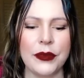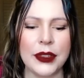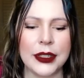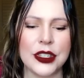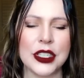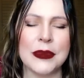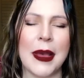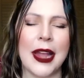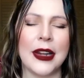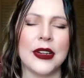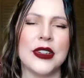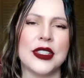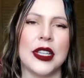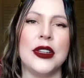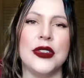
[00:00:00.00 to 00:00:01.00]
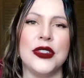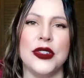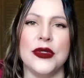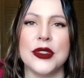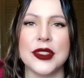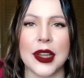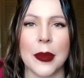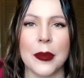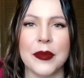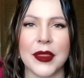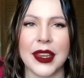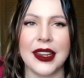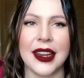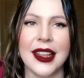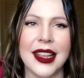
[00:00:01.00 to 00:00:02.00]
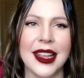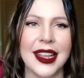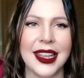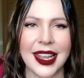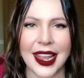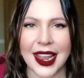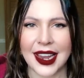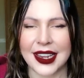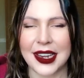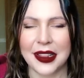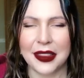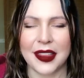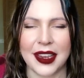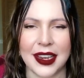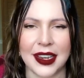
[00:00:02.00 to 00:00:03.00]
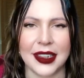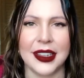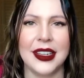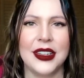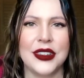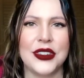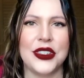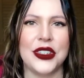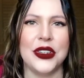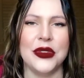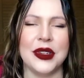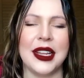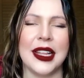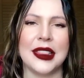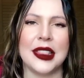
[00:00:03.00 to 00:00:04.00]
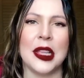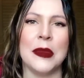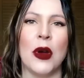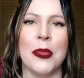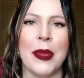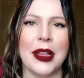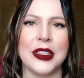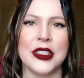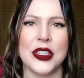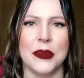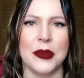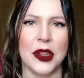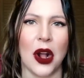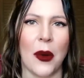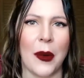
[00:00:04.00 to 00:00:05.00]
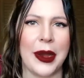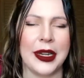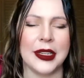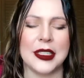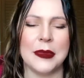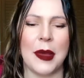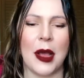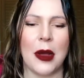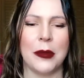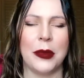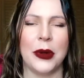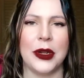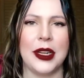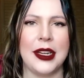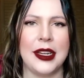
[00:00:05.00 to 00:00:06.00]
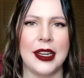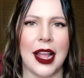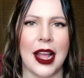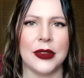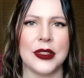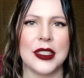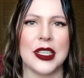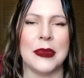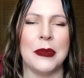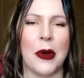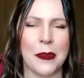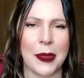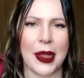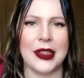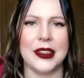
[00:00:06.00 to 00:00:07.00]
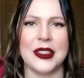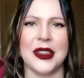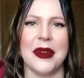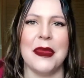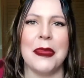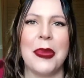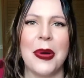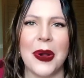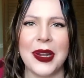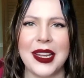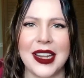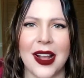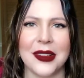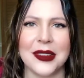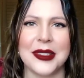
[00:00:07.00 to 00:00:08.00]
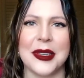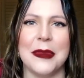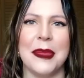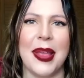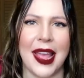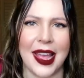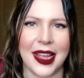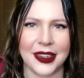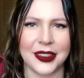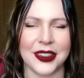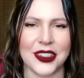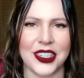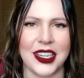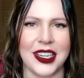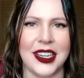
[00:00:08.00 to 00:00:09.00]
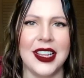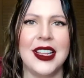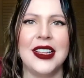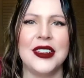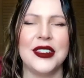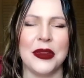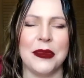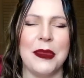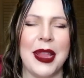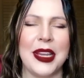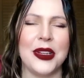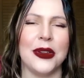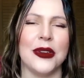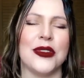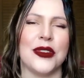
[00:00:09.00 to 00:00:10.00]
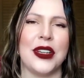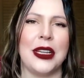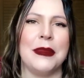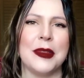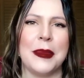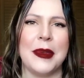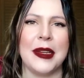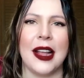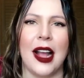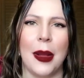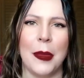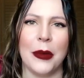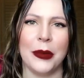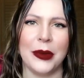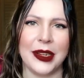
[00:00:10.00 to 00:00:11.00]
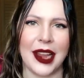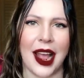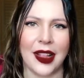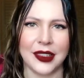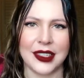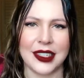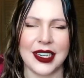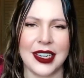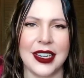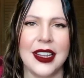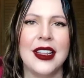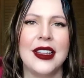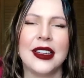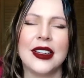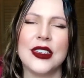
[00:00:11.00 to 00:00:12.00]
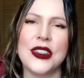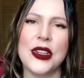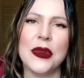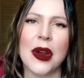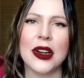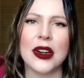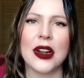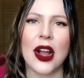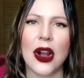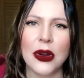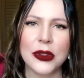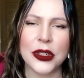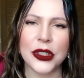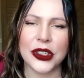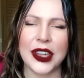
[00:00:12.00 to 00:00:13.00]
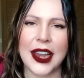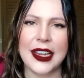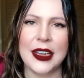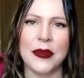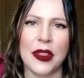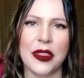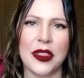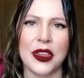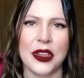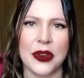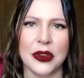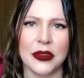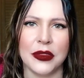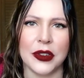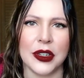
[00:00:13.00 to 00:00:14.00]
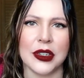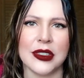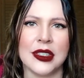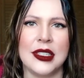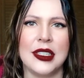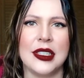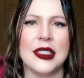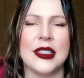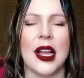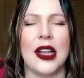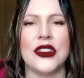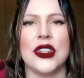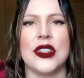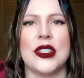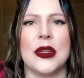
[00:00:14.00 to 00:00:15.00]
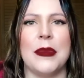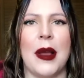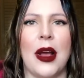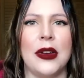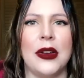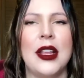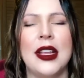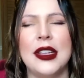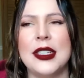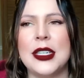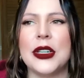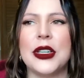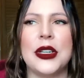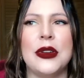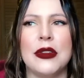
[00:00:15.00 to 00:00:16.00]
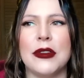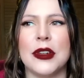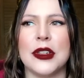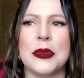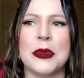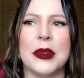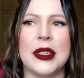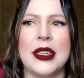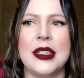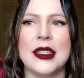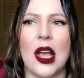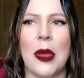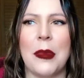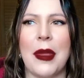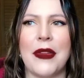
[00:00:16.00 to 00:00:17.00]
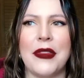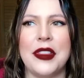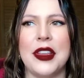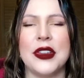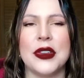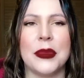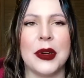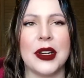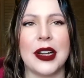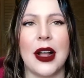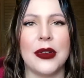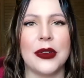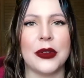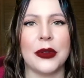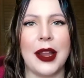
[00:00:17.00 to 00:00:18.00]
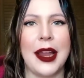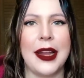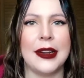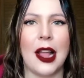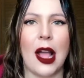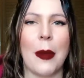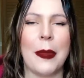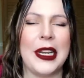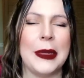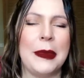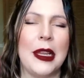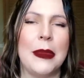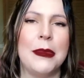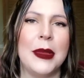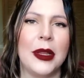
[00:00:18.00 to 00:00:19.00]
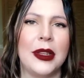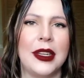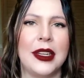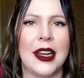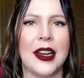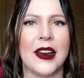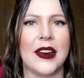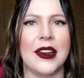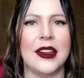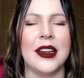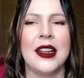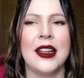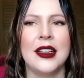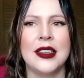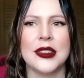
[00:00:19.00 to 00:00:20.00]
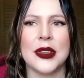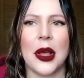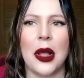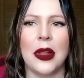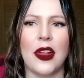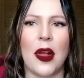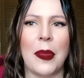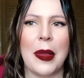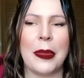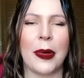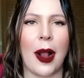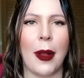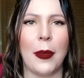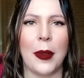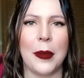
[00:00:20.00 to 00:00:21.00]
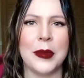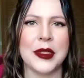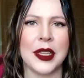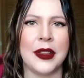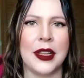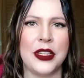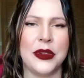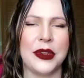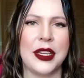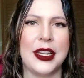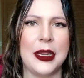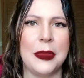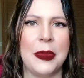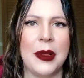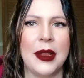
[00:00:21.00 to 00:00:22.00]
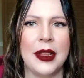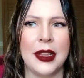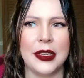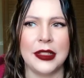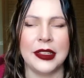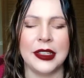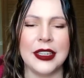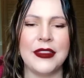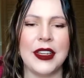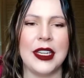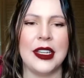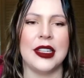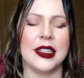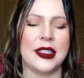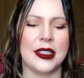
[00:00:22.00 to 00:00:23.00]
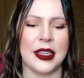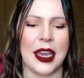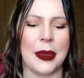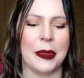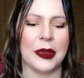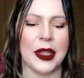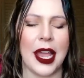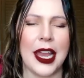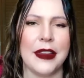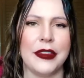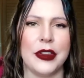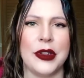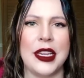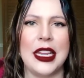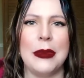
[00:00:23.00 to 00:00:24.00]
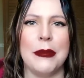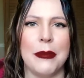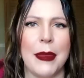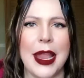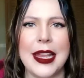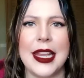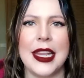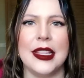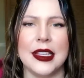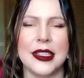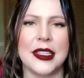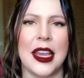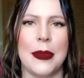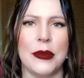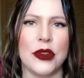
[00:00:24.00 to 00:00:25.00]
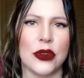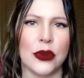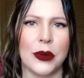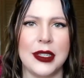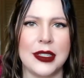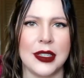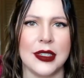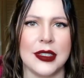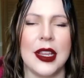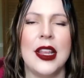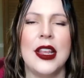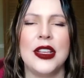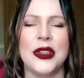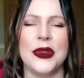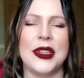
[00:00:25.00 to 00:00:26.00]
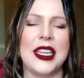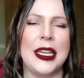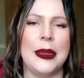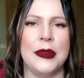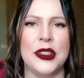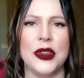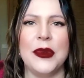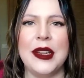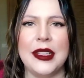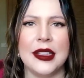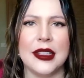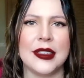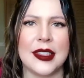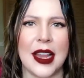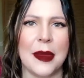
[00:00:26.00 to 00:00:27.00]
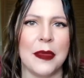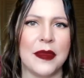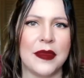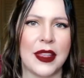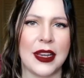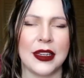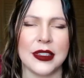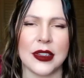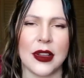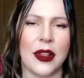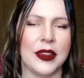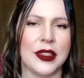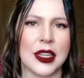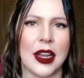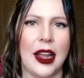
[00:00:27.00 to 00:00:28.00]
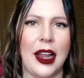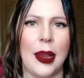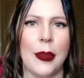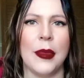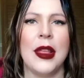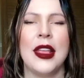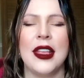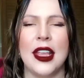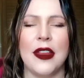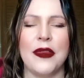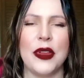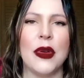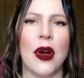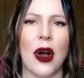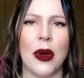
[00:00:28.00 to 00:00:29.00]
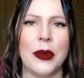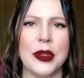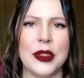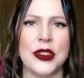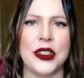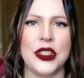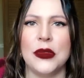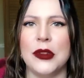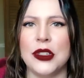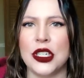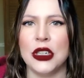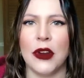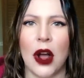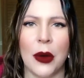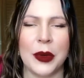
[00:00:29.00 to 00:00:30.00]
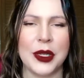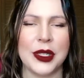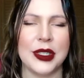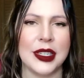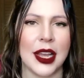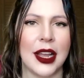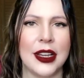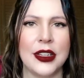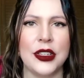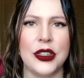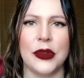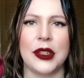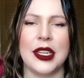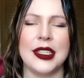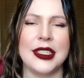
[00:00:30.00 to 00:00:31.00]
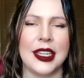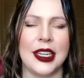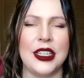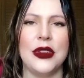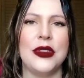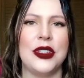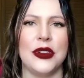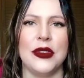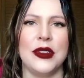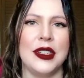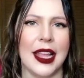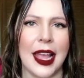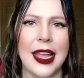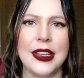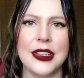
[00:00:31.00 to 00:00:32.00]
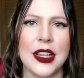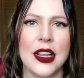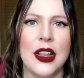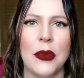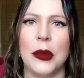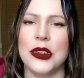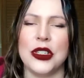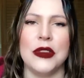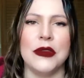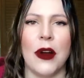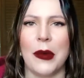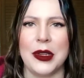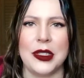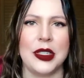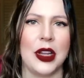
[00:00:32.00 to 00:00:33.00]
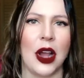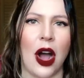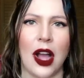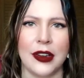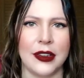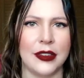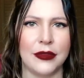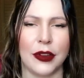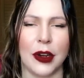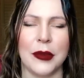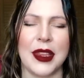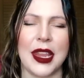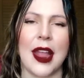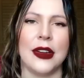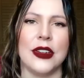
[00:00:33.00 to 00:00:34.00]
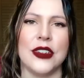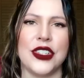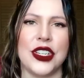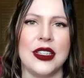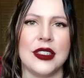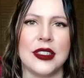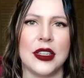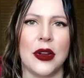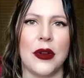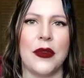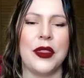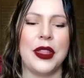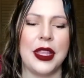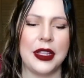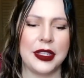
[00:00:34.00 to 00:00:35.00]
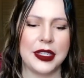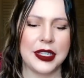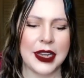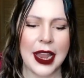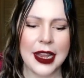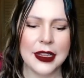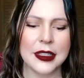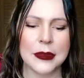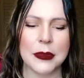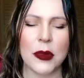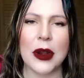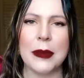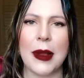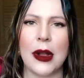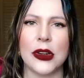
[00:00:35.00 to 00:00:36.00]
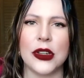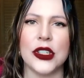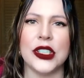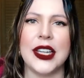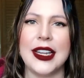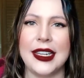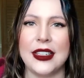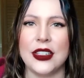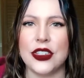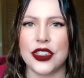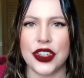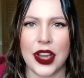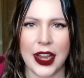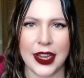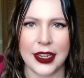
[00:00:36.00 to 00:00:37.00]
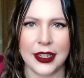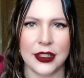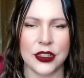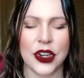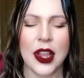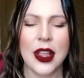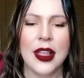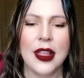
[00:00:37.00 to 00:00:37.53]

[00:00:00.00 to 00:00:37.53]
It just matters that you do something, anything to get the momentum going. It's about putting out some momentum, putting out some energy to make your dreams become a reality. Because you are co-creating with the universe. This is not just about, dear universe, please help everything to work out great and help me to be a millionaire and solve all my problems, and then you keep living the same life, you keep making the same choices, you keep doing the same things all the time. If you always do what you've always done, you'll continue to get what you've always gotten from the energies. So today is more about creating change.